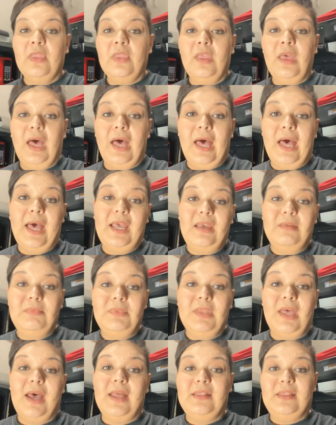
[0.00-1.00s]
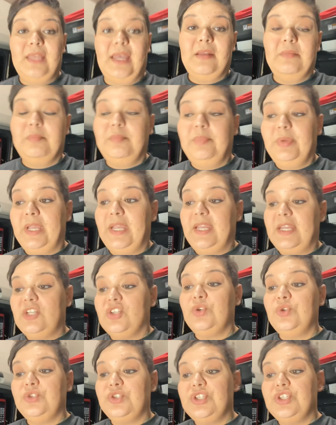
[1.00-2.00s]
I am not that bitch
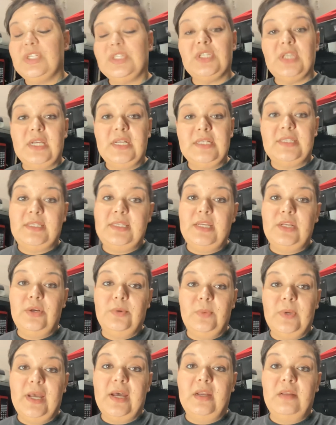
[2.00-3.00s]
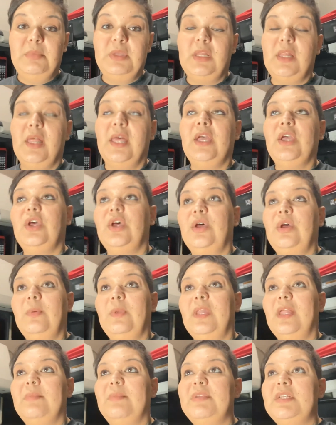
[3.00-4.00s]
who's just going to sit around and be like, oh,
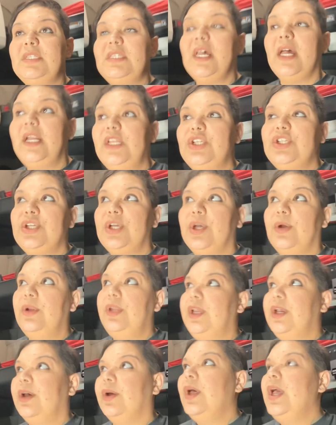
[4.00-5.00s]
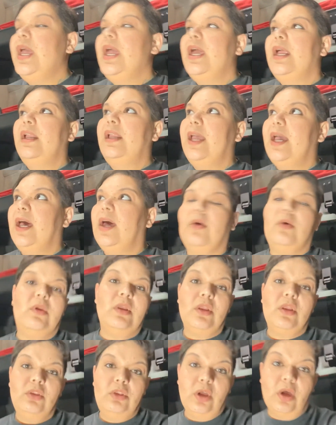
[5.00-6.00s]
well, I'm in San Antonio. Now,
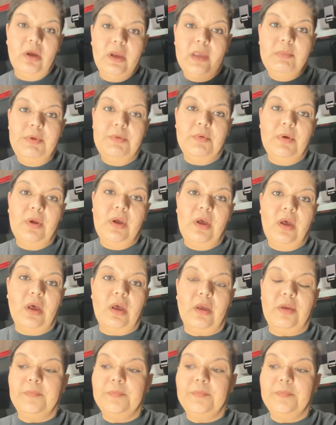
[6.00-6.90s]
don't get me wrong.